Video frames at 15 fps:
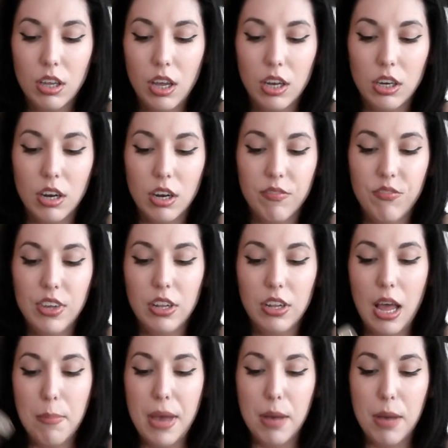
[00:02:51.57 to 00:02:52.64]
And you're going to fill
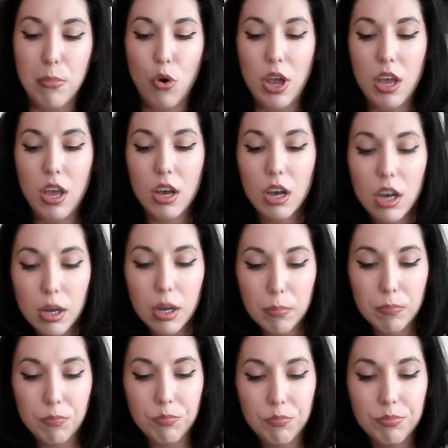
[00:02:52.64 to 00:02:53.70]
that bad boy up.
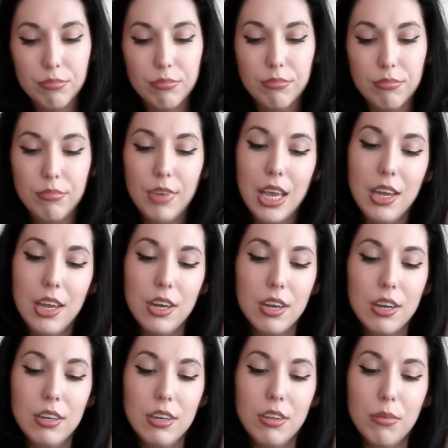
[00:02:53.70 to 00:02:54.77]
And you're
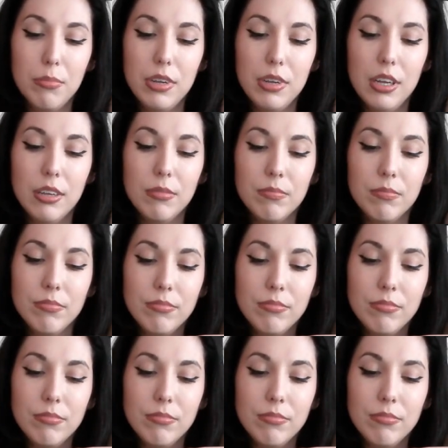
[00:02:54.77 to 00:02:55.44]
going to dump it in.